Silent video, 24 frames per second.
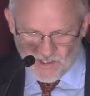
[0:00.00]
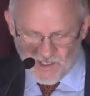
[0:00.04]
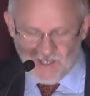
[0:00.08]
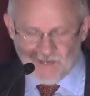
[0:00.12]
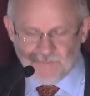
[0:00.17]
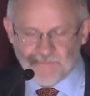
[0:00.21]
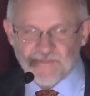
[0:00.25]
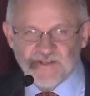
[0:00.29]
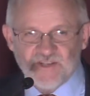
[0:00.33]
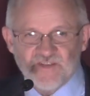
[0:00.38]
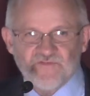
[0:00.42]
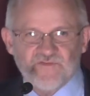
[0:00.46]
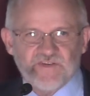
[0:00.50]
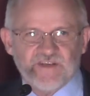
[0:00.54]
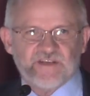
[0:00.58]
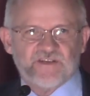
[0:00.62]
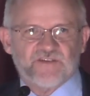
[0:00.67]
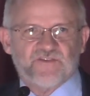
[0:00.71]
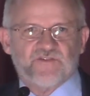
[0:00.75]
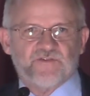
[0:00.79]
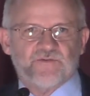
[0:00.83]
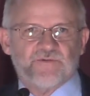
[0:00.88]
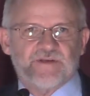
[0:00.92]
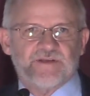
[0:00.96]
up in
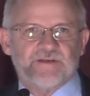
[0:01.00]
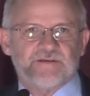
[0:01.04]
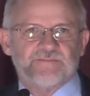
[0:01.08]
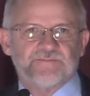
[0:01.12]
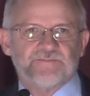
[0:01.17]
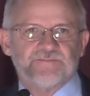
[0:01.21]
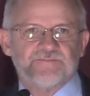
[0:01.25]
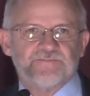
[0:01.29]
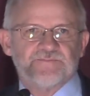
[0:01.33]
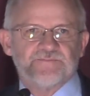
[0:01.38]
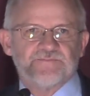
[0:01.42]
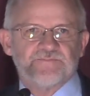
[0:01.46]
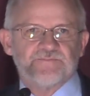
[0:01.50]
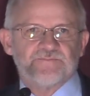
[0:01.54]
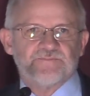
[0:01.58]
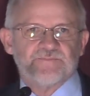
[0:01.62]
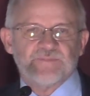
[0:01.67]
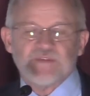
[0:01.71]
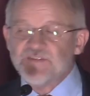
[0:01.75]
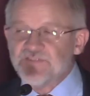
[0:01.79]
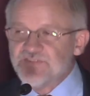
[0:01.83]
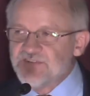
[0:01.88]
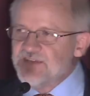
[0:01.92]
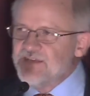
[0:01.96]
victory.
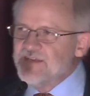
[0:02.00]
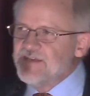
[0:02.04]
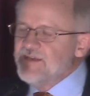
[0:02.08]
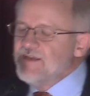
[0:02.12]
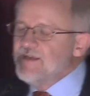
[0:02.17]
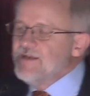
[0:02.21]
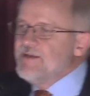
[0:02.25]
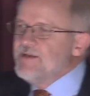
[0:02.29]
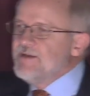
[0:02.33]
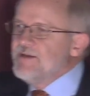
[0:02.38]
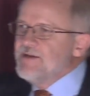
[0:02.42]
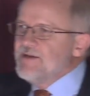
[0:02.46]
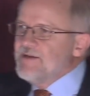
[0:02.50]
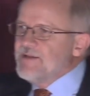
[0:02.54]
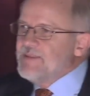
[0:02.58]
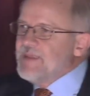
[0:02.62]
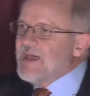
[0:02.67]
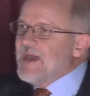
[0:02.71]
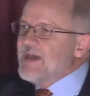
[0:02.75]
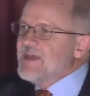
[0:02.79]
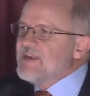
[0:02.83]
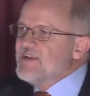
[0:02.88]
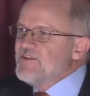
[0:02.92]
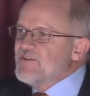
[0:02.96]
You see,
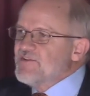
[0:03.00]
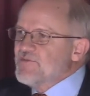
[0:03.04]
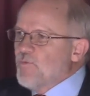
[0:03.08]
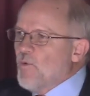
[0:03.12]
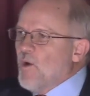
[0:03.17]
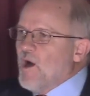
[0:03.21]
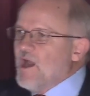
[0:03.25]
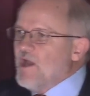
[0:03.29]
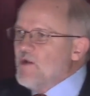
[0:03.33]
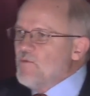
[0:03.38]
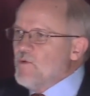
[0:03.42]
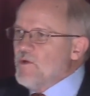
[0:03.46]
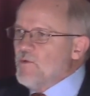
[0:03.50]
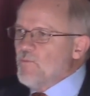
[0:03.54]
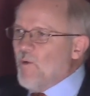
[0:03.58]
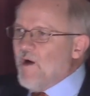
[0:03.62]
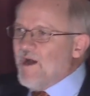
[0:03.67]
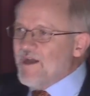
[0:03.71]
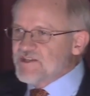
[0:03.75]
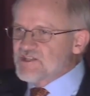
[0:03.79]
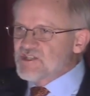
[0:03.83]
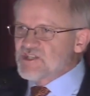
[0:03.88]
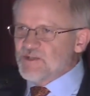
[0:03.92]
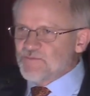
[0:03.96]
that is why we
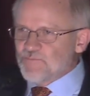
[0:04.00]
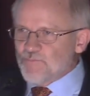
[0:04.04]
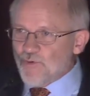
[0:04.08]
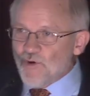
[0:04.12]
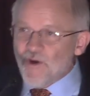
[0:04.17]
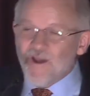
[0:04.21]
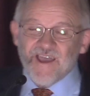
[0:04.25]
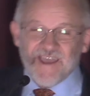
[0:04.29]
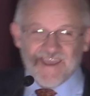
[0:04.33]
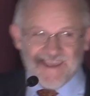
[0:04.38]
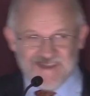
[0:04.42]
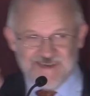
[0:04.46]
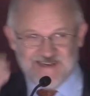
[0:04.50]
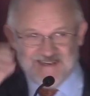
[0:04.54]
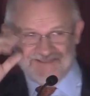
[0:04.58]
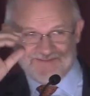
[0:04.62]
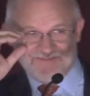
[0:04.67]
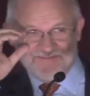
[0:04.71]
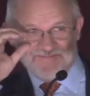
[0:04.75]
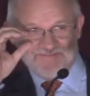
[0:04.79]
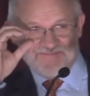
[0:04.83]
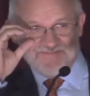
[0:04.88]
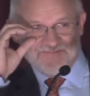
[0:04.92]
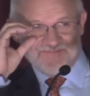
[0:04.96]
watch and pray.
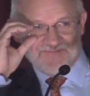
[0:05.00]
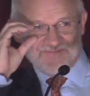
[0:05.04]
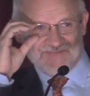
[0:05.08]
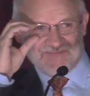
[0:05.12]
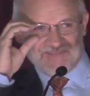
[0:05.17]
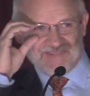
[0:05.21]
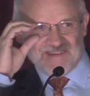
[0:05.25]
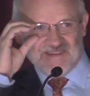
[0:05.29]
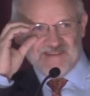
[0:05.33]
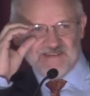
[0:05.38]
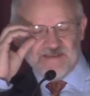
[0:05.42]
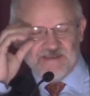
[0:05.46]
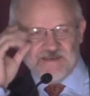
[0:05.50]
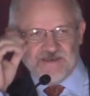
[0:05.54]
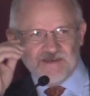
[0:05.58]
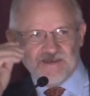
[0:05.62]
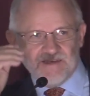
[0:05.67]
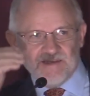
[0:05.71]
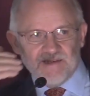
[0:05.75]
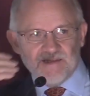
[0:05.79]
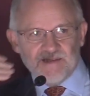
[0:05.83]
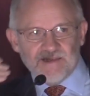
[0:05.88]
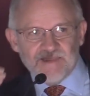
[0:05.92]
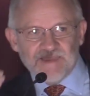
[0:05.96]

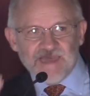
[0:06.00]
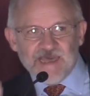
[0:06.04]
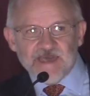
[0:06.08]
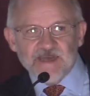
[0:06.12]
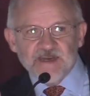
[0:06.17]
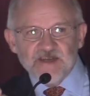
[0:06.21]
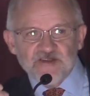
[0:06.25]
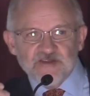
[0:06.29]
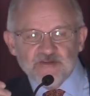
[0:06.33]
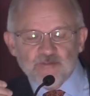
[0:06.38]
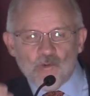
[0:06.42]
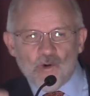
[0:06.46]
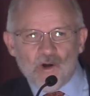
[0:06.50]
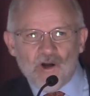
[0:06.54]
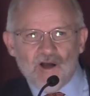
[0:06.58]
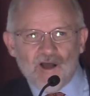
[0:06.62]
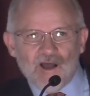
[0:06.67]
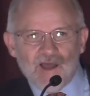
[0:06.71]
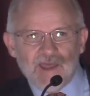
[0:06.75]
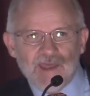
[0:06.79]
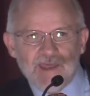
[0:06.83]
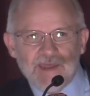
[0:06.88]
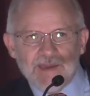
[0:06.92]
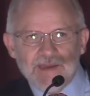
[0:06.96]
That is
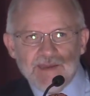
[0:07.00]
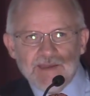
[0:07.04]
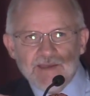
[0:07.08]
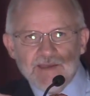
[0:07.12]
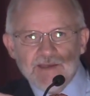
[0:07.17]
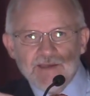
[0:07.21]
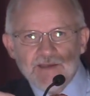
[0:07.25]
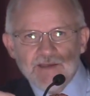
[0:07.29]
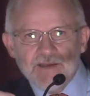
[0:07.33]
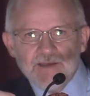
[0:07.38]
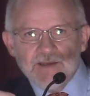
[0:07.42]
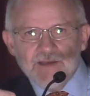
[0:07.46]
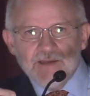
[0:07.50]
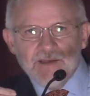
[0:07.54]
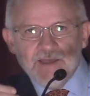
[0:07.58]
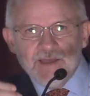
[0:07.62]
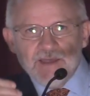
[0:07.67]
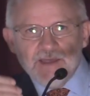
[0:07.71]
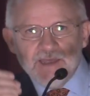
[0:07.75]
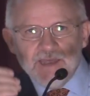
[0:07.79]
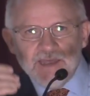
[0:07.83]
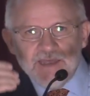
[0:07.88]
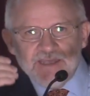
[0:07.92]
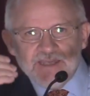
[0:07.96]
why
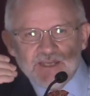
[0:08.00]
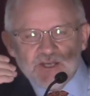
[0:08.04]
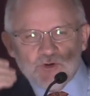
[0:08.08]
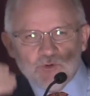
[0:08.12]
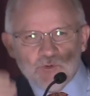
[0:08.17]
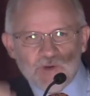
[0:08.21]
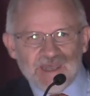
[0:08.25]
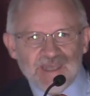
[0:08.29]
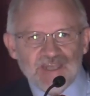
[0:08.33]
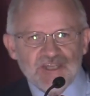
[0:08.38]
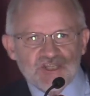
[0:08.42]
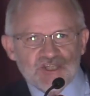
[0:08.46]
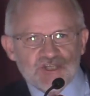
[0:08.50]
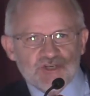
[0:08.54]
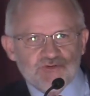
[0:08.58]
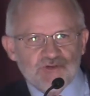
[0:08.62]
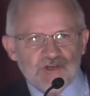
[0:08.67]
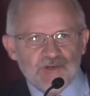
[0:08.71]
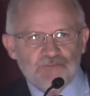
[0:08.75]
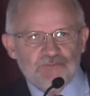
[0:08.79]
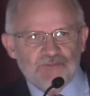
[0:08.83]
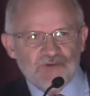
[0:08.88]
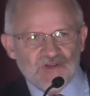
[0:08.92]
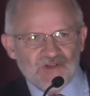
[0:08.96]
a great
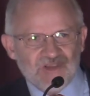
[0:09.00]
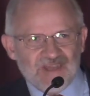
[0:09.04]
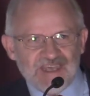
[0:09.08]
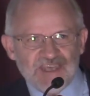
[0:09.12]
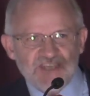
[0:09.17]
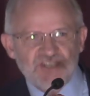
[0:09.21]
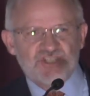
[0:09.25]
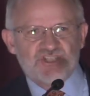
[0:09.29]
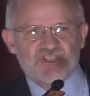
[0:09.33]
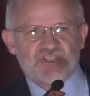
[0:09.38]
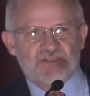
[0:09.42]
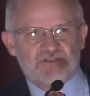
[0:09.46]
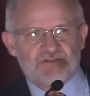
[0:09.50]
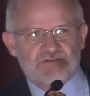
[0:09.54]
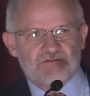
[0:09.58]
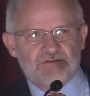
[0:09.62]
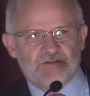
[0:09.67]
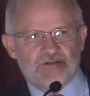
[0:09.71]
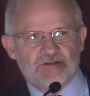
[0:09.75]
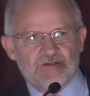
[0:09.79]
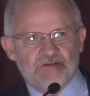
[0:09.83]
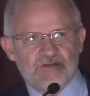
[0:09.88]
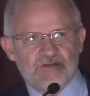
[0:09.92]
tribulation